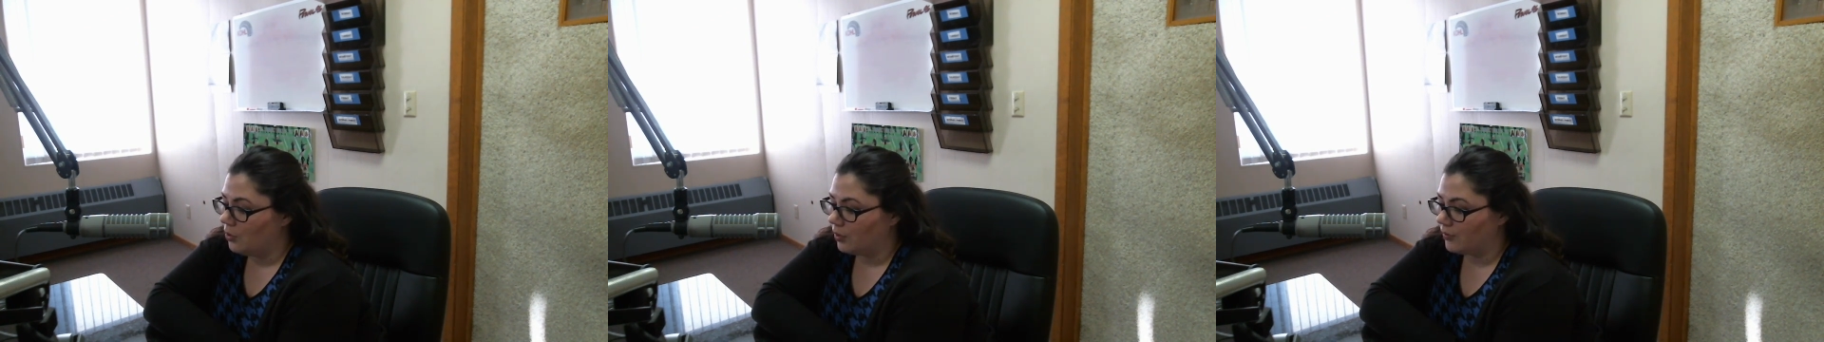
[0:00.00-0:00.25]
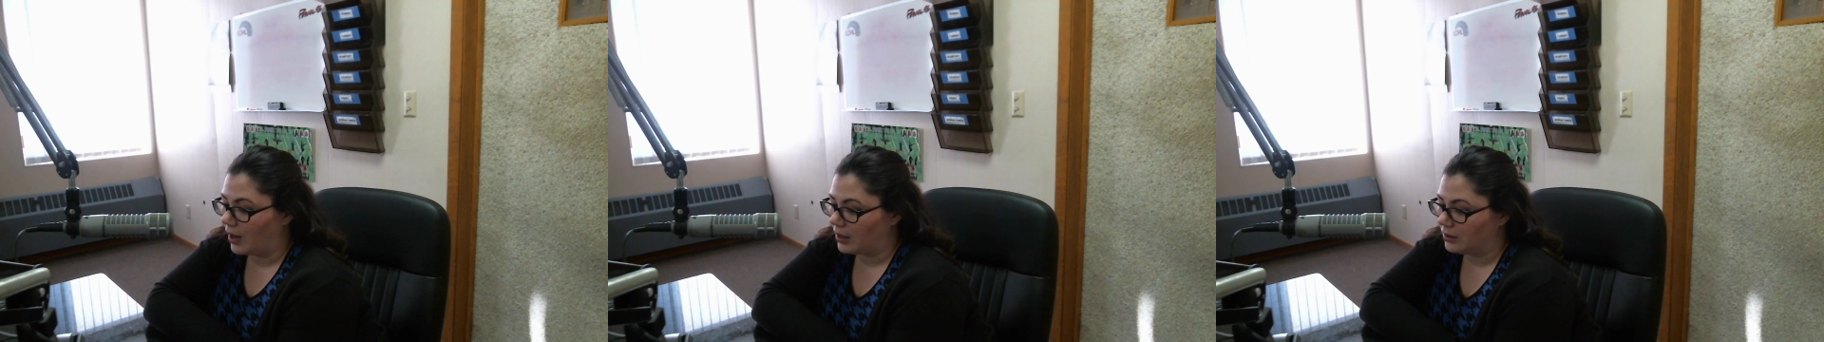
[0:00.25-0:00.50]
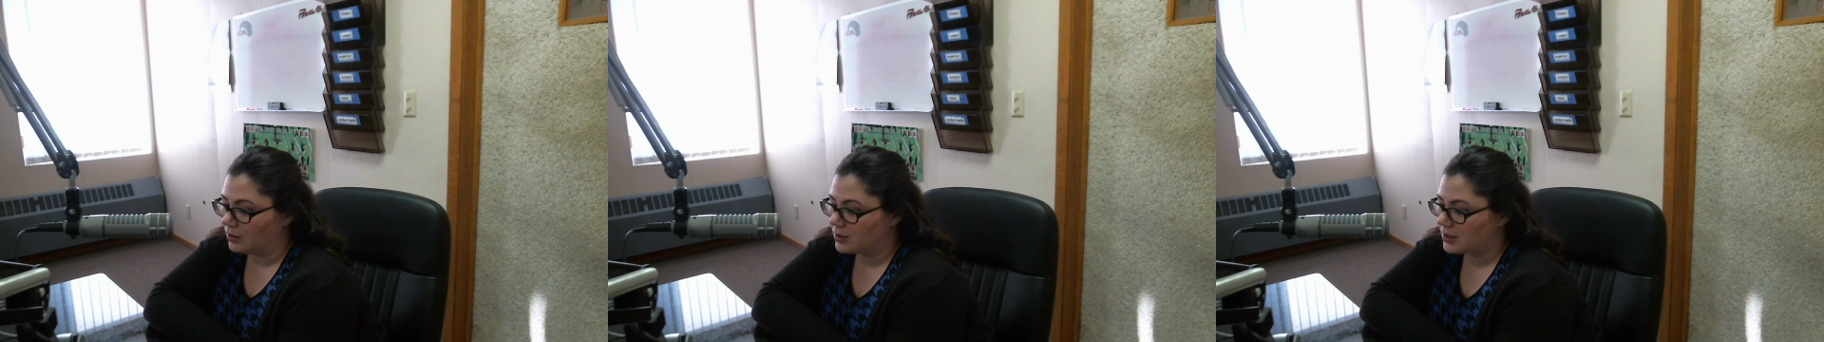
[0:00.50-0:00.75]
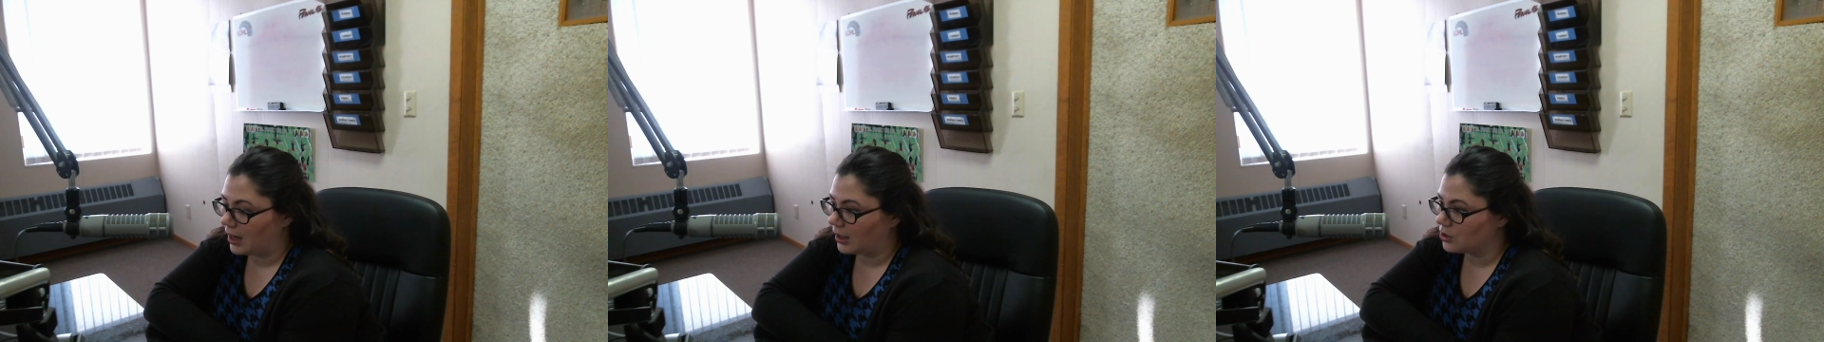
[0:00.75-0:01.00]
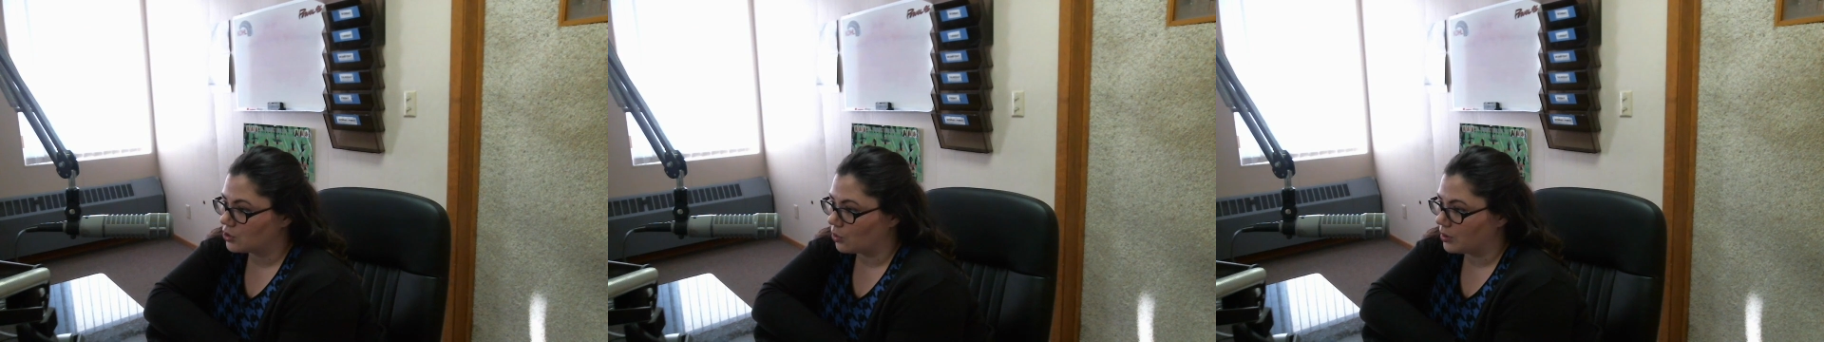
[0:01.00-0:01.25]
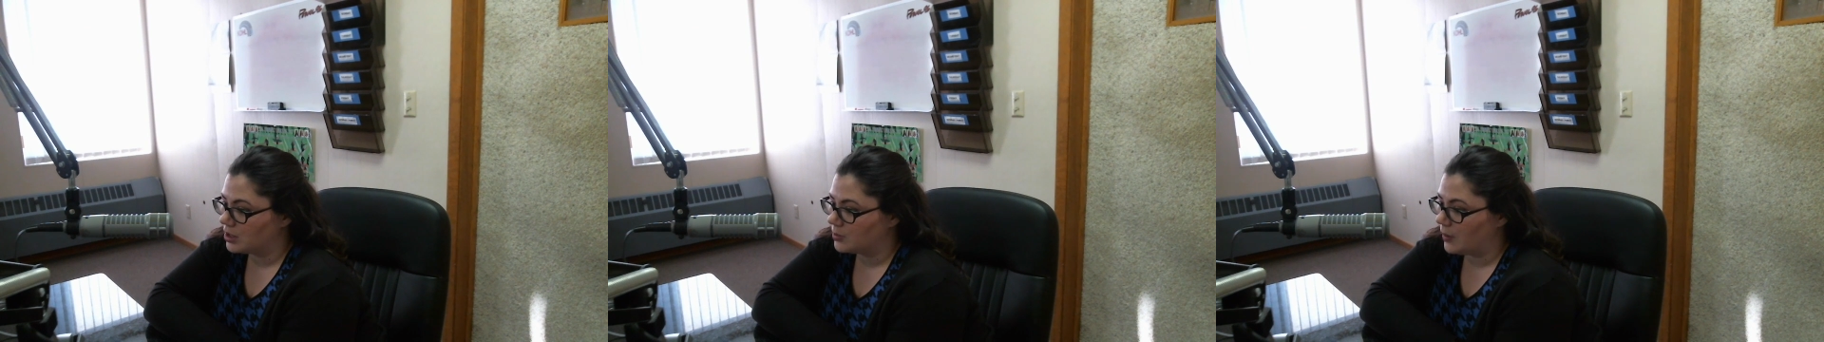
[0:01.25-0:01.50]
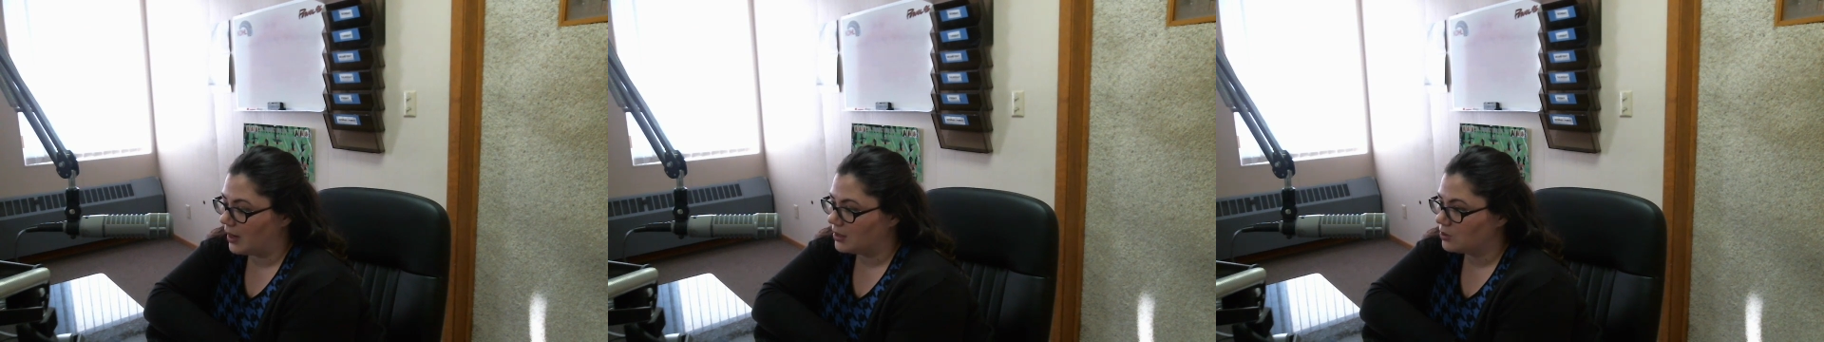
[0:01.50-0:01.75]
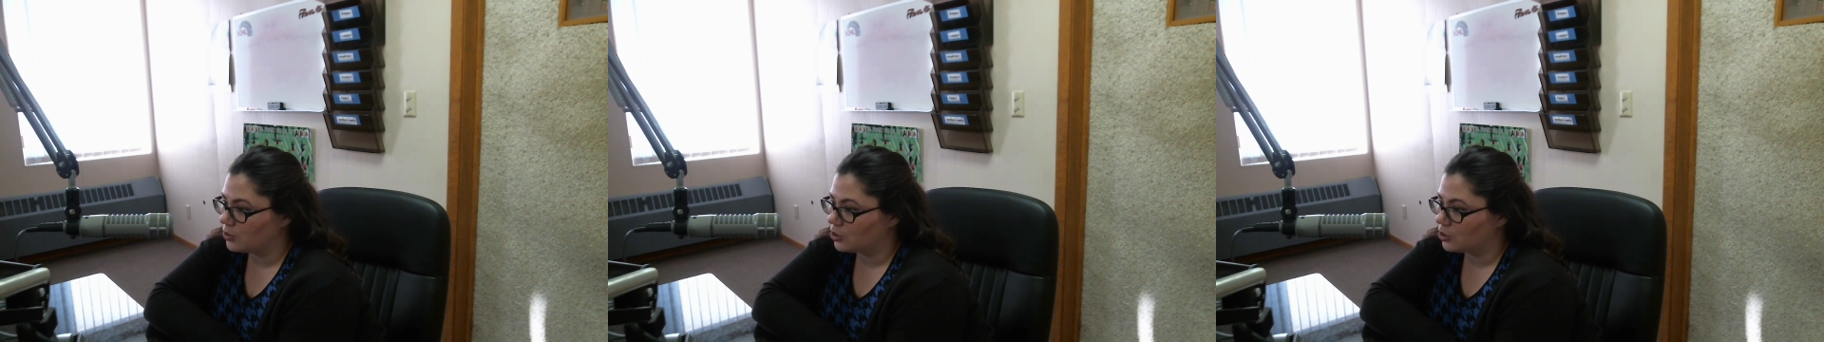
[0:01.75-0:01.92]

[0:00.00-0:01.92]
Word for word: We've got a little second story space,